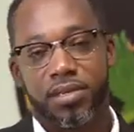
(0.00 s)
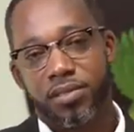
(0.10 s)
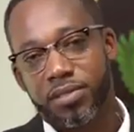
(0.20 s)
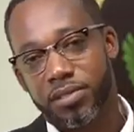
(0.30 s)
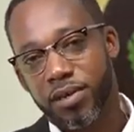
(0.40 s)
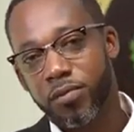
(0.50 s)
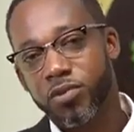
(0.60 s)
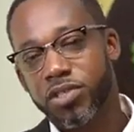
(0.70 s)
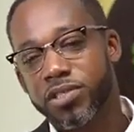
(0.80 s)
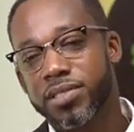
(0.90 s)
St.
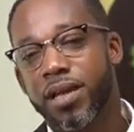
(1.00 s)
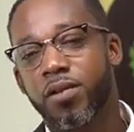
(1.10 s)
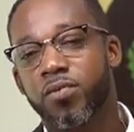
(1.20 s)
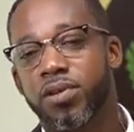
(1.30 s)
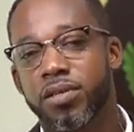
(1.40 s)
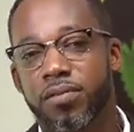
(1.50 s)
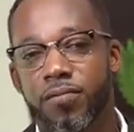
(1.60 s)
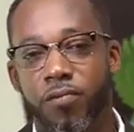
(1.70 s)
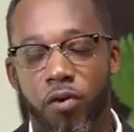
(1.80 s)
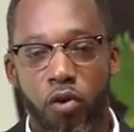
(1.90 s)
Lucians are looking
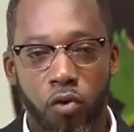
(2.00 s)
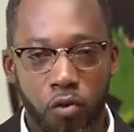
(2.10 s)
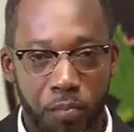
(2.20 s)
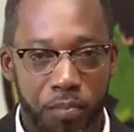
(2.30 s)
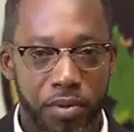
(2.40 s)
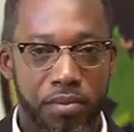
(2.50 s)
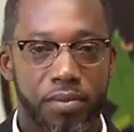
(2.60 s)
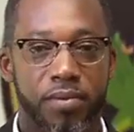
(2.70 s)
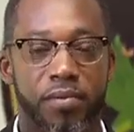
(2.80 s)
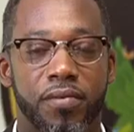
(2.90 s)
for hope
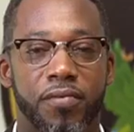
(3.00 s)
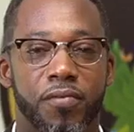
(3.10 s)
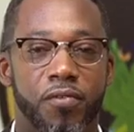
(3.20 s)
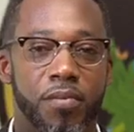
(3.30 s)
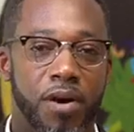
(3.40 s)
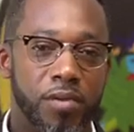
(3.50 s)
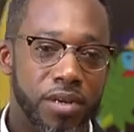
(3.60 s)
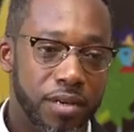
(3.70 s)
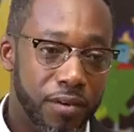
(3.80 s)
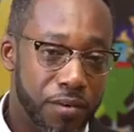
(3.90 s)
from our
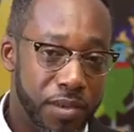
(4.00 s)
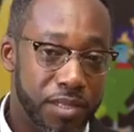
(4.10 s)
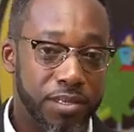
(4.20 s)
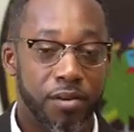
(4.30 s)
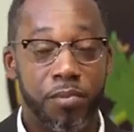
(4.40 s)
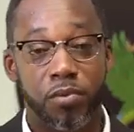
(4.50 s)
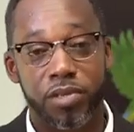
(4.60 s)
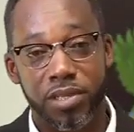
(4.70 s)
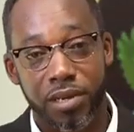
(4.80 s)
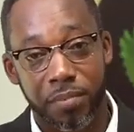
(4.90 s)
government, our
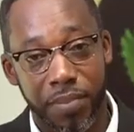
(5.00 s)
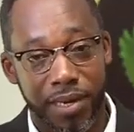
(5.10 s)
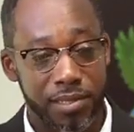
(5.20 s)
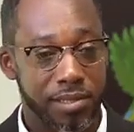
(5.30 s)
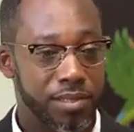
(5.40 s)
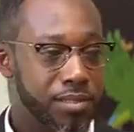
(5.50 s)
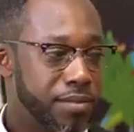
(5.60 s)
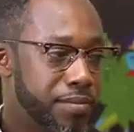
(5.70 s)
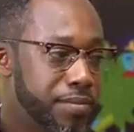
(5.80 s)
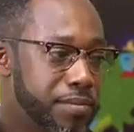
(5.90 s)
political parties.
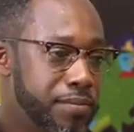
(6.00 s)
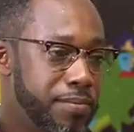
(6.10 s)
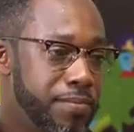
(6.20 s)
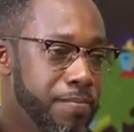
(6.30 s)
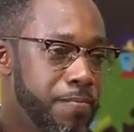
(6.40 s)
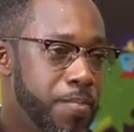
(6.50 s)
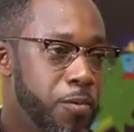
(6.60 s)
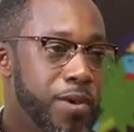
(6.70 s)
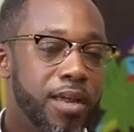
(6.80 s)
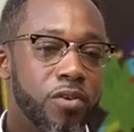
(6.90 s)

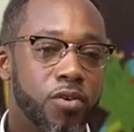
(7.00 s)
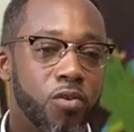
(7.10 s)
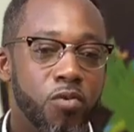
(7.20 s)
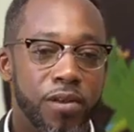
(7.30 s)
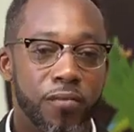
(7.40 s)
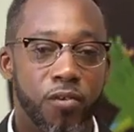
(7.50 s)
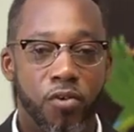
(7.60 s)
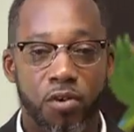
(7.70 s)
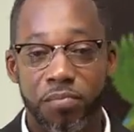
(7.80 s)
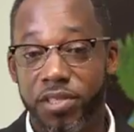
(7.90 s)
We are not looking for
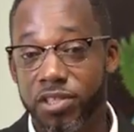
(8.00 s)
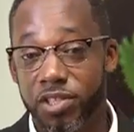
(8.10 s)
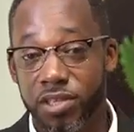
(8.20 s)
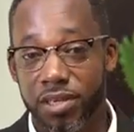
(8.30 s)
competition,